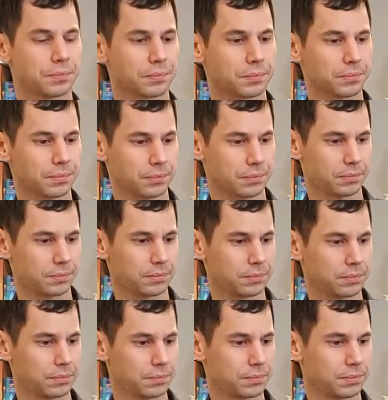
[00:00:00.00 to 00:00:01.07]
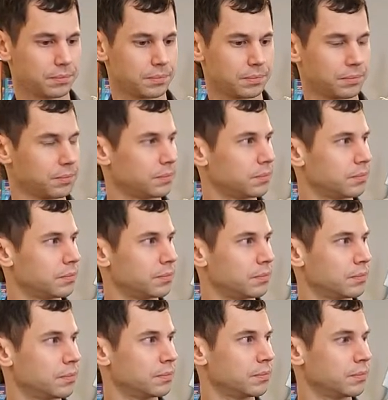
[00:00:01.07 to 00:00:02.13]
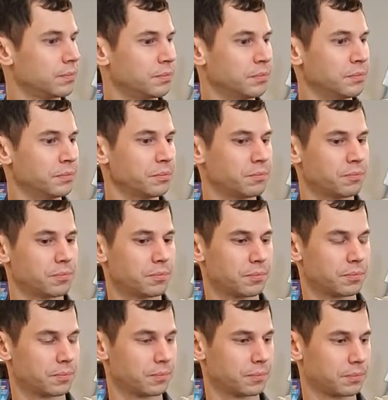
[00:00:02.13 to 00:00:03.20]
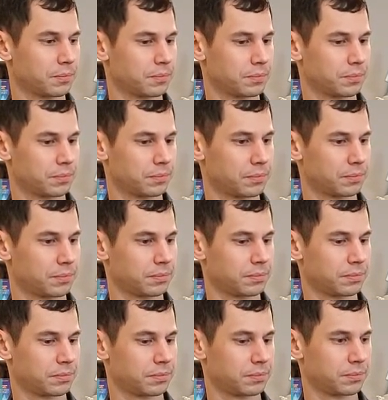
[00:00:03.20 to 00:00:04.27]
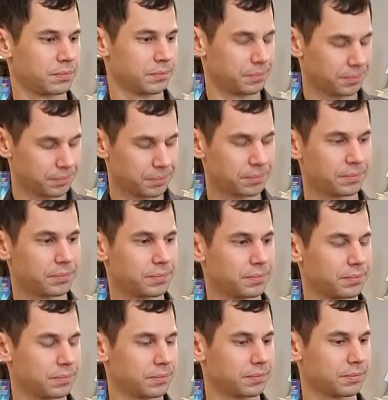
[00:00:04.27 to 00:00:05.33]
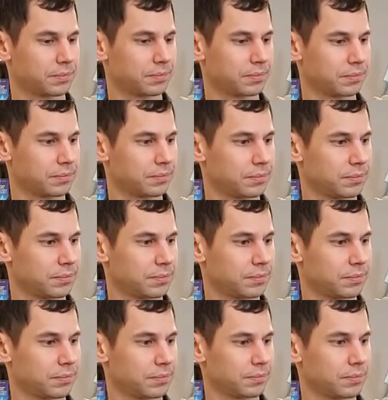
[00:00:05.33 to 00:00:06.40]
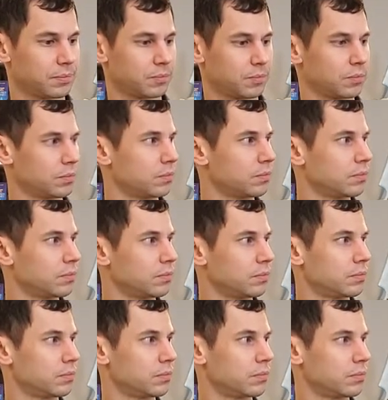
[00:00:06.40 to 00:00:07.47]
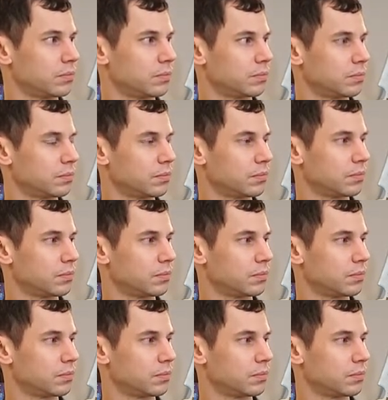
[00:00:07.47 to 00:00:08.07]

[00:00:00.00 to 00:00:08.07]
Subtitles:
(silent)